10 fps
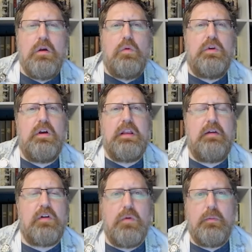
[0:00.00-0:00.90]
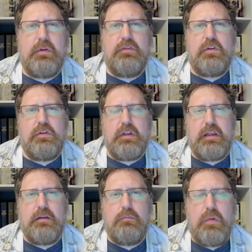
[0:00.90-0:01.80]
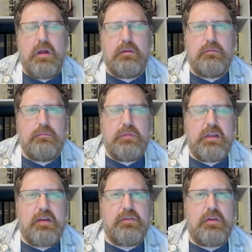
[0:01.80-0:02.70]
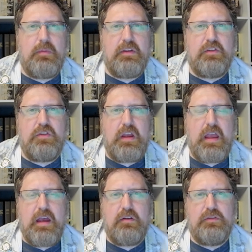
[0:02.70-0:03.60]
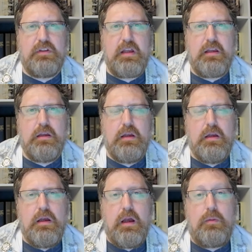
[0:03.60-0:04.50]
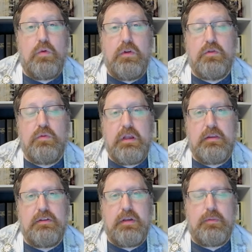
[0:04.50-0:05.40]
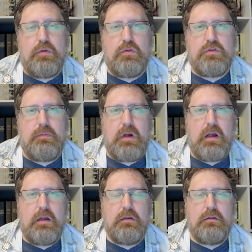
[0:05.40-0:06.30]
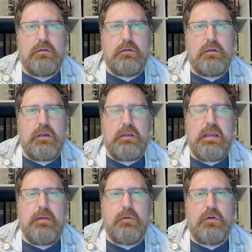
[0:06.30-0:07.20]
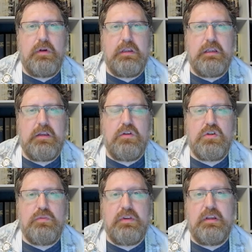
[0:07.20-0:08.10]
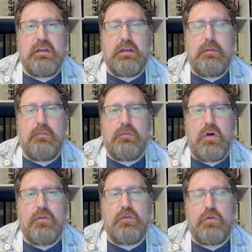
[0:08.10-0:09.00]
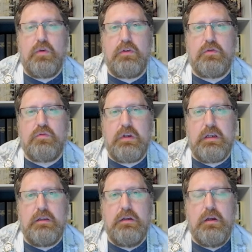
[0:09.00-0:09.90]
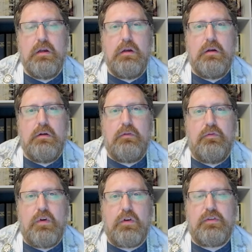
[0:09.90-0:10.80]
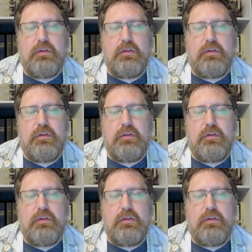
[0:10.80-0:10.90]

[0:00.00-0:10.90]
We're not going to have our moment of unity, but because of the message I have today, I'm going to read the typical Shema in Hebrew and in English, but then I'm also going to read verse